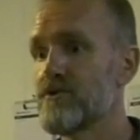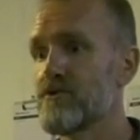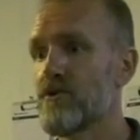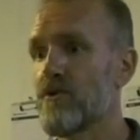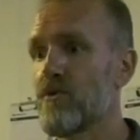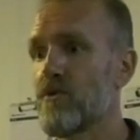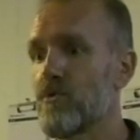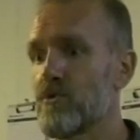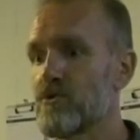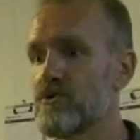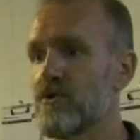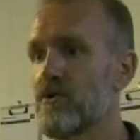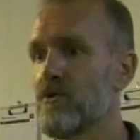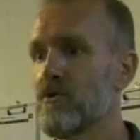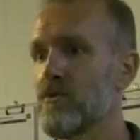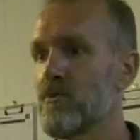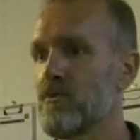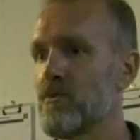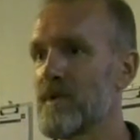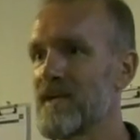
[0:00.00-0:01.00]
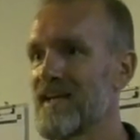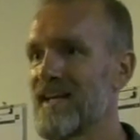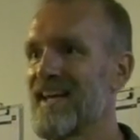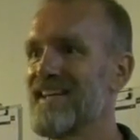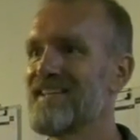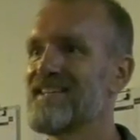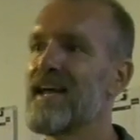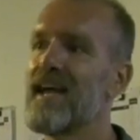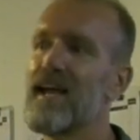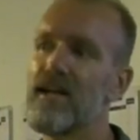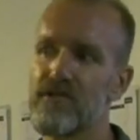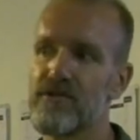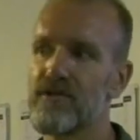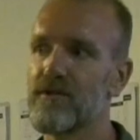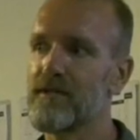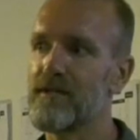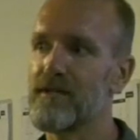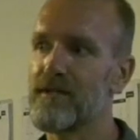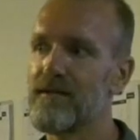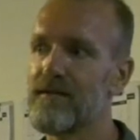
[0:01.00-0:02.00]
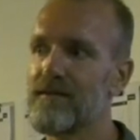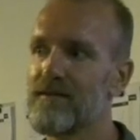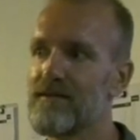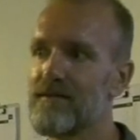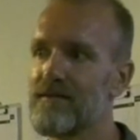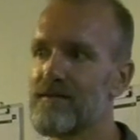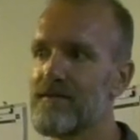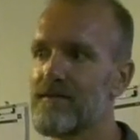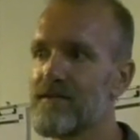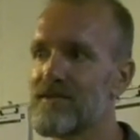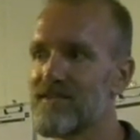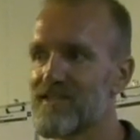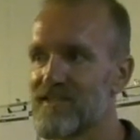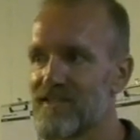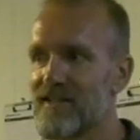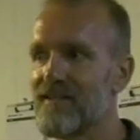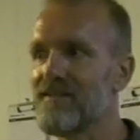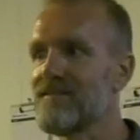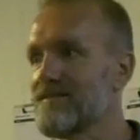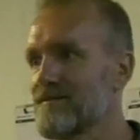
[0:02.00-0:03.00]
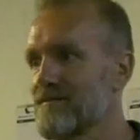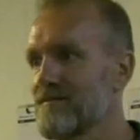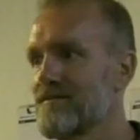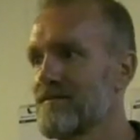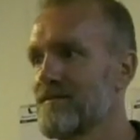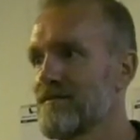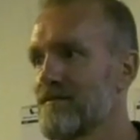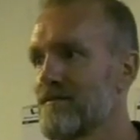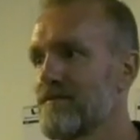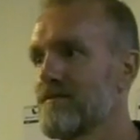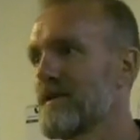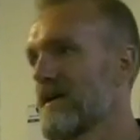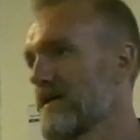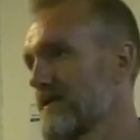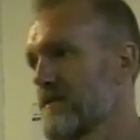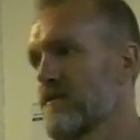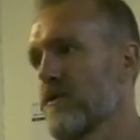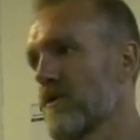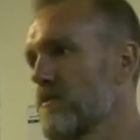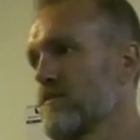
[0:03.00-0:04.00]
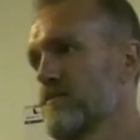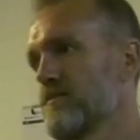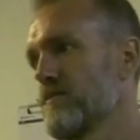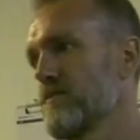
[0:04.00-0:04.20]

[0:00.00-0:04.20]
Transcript: So so we can't actually uh, sell that fast. Much. No.